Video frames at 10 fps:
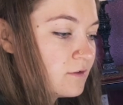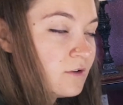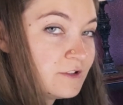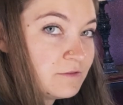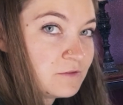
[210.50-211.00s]

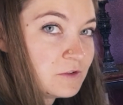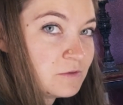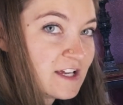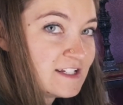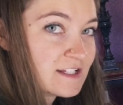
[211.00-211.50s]
cold and flu
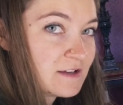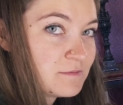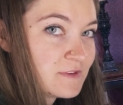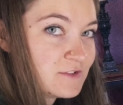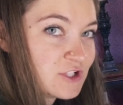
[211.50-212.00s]

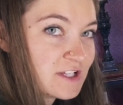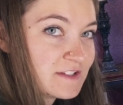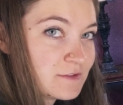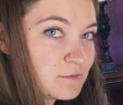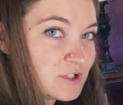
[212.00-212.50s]
nighttime
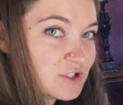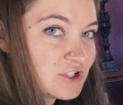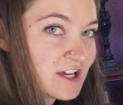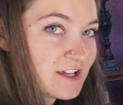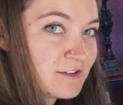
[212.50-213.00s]
gels, which
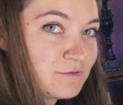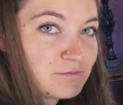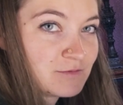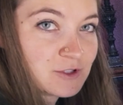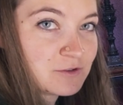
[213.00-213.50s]
I
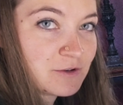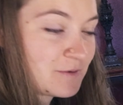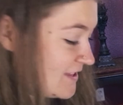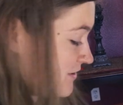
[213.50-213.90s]
don't know why